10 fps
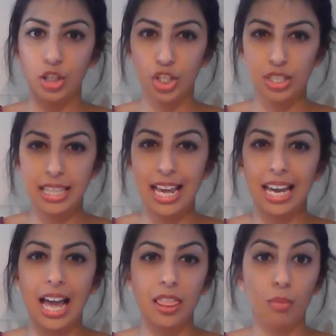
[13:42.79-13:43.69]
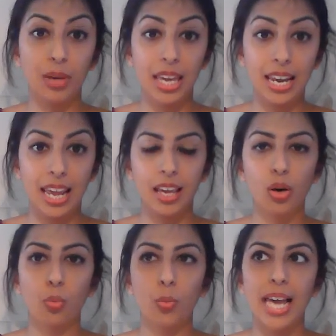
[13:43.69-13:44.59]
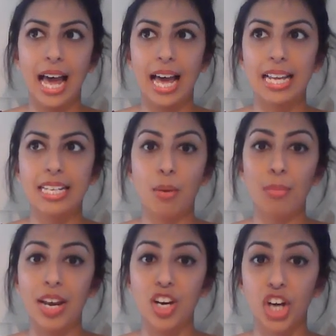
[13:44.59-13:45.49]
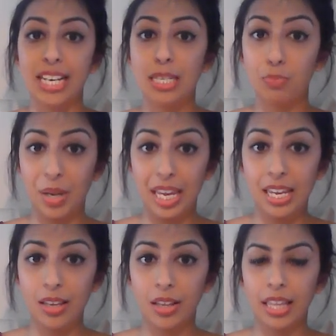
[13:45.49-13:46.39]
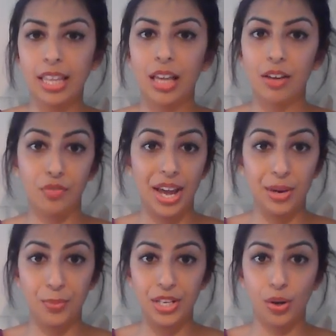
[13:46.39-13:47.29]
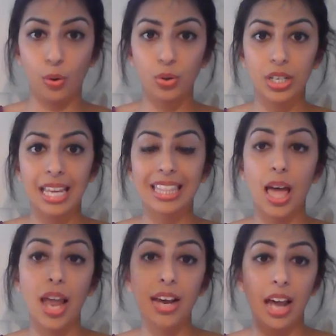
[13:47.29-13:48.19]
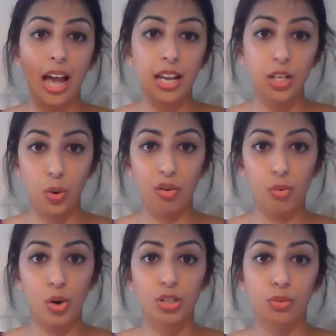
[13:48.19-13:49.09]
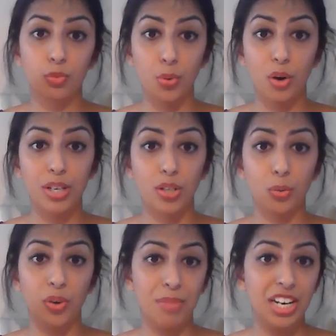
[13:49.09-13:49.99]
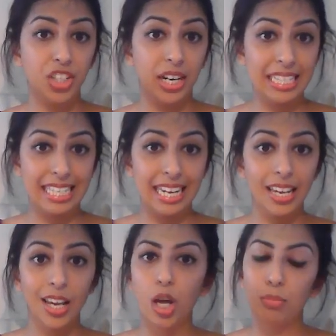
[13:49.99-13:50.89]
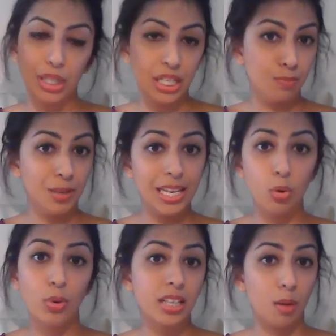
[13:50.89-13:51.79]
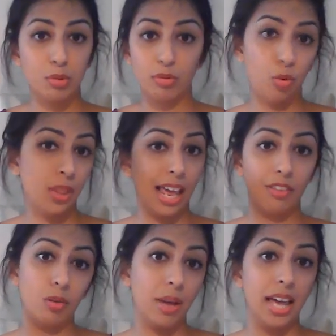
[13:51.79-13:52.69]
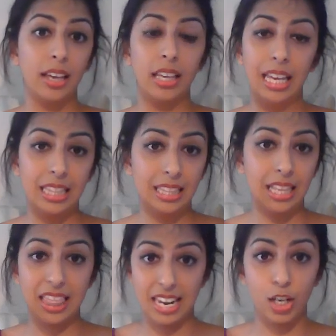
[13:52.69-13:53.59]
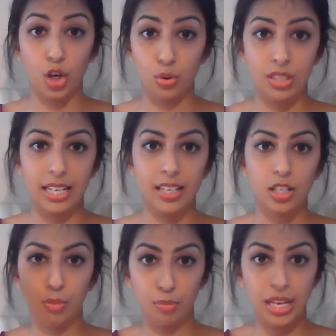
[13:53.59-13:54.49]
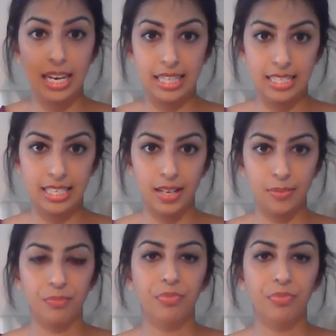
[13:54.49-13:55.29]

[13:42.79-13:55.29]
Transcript: just think, at the beginning, we had meningitis B for 8 weeks old. Then in 12 weeks old, we have meningitis C because B always comes before the alphabet and then it goes C, so B and then C.